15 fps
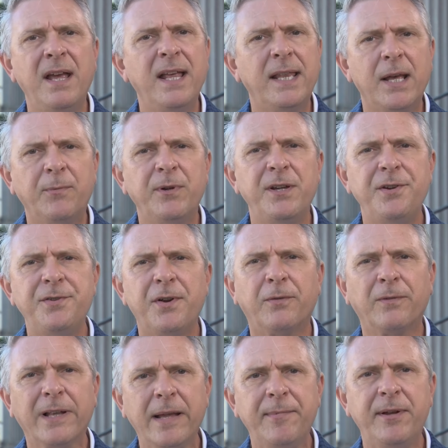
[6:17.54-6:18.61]
that we use our
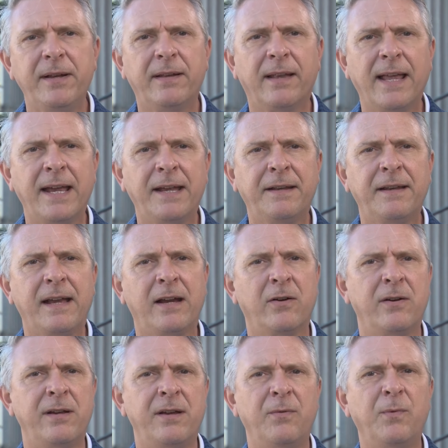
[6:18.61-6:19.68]
limited land
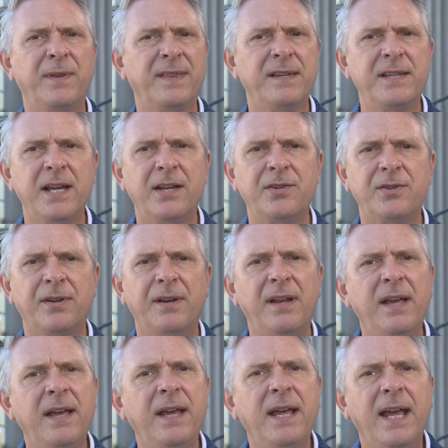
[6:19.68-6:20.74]
area with intention,
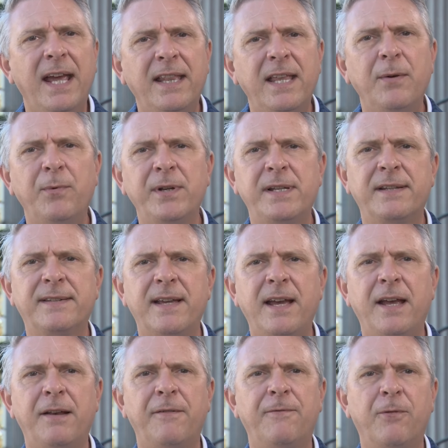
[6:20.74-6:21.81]
and that we
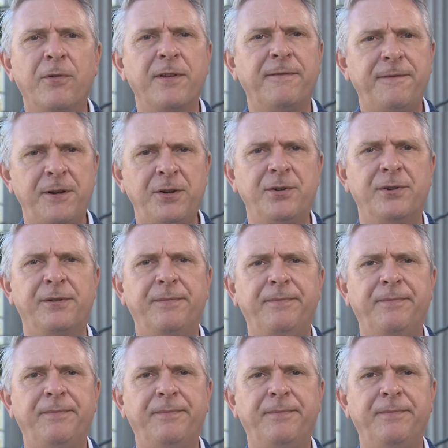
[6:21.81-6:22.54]
design for the future.